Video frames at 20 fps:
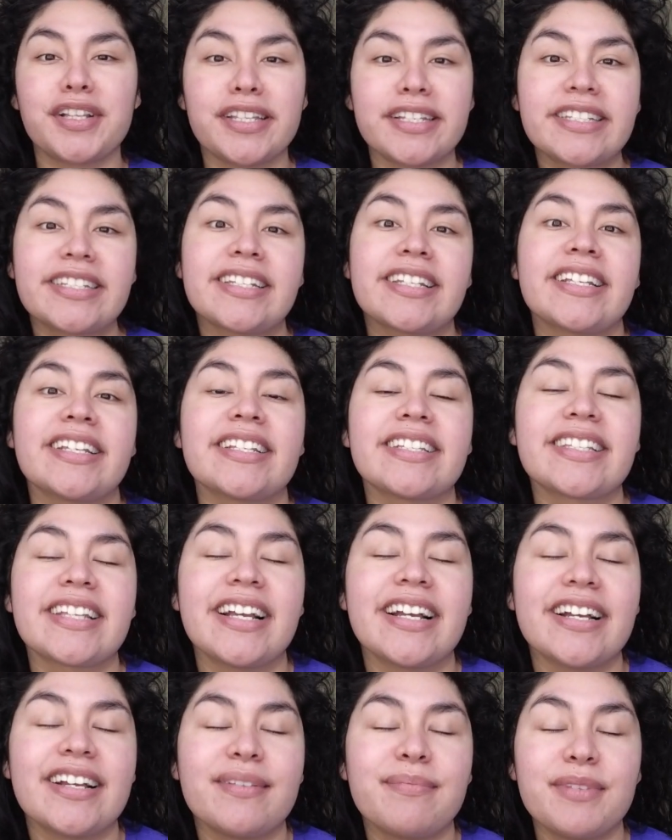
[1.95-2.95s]
This is
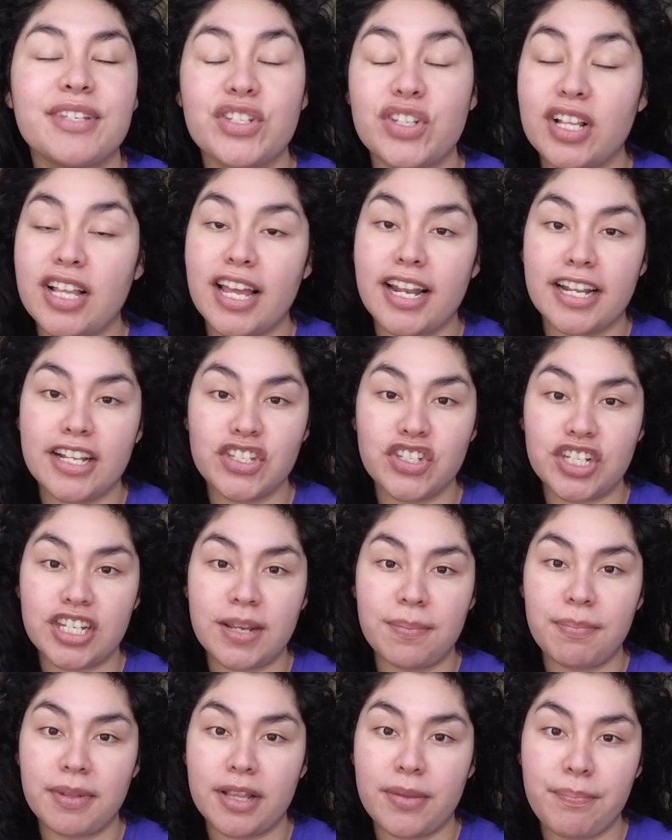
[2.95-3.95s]
Michelada
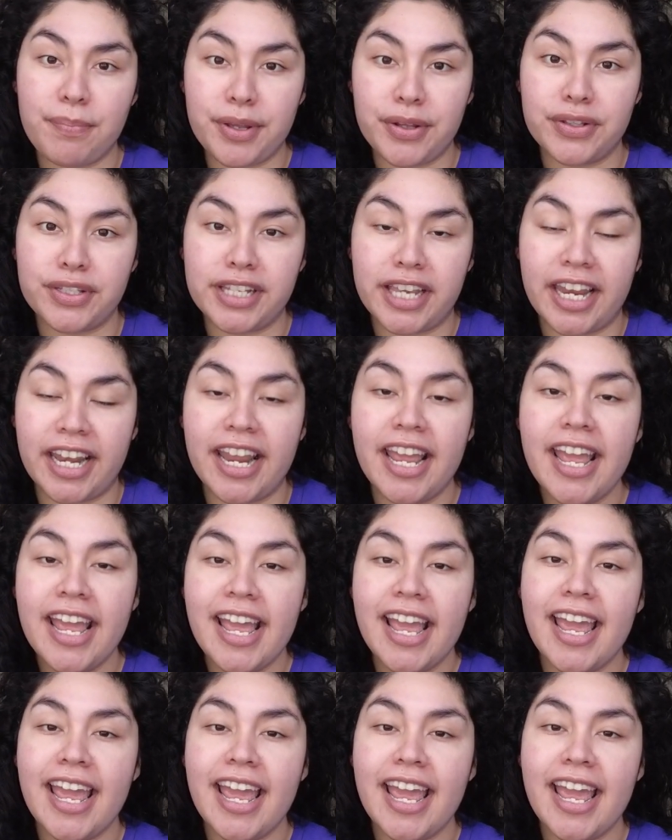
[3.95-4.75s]
G up in the building,